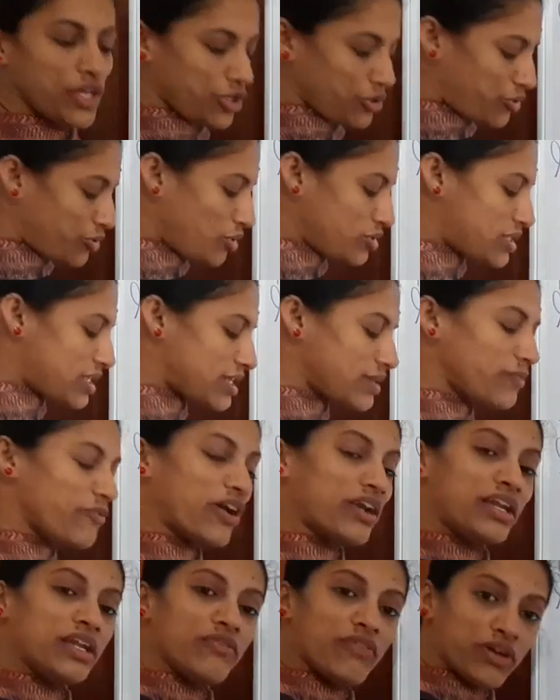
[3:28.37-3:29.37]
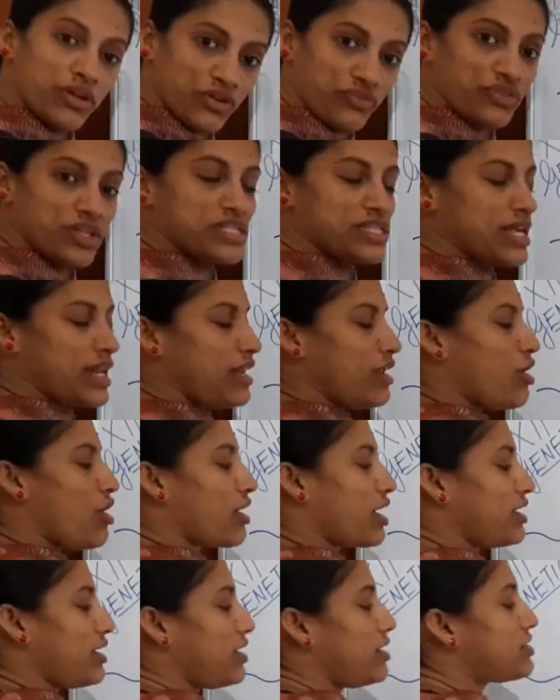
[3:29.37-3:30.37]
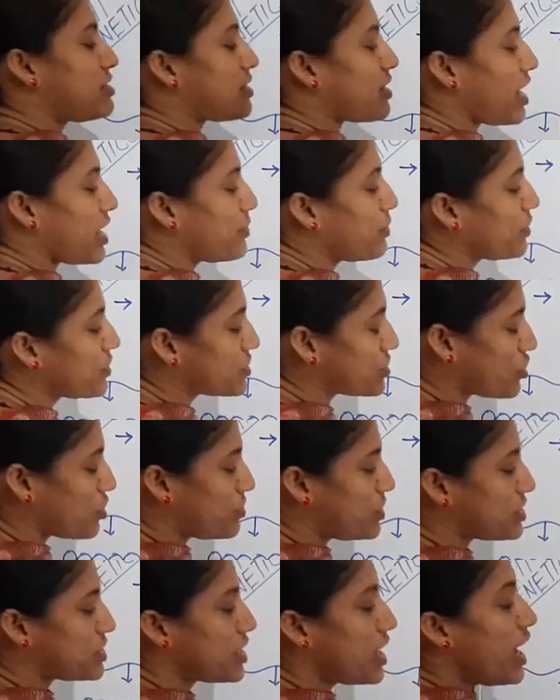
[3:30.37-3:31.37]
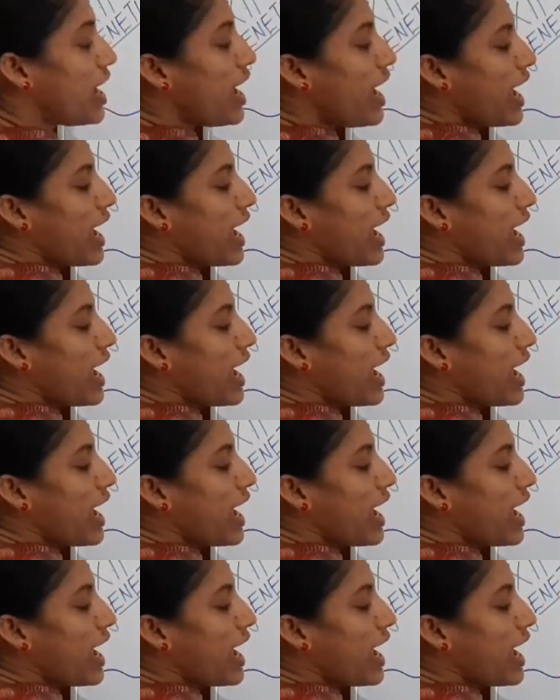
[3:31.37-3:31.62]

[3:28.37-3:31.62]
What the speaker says: You know, one of the cell organelles, ribosomes.